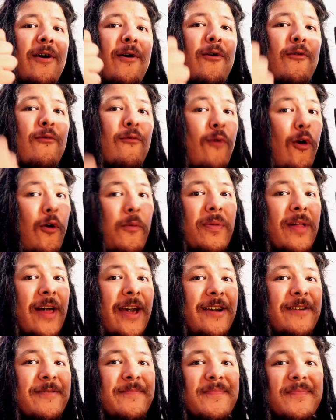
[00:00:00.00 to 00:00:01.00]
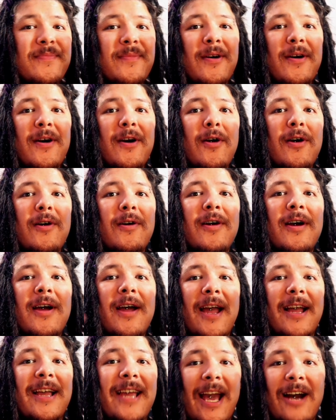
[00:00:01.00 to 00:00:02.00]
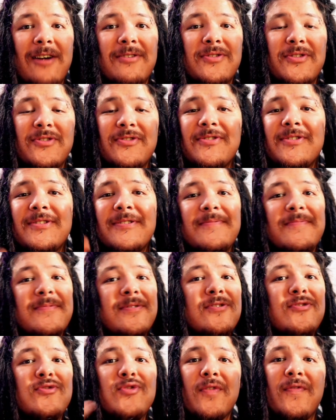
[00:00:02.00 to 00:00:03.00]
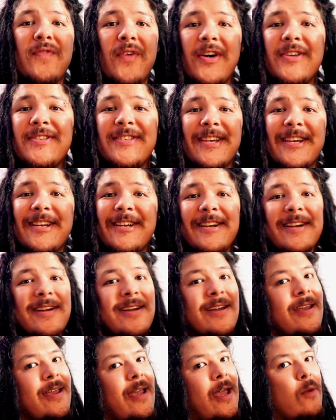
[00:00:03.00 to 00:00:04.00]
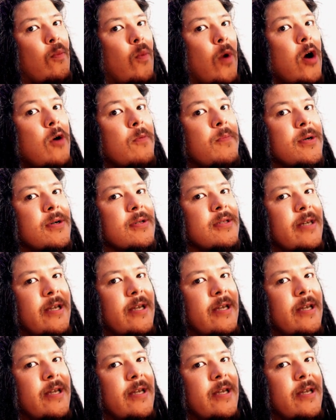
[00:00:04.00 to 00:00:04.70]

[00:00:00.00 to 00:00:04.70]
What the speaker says: roleplay, encounters, traversing, and world building.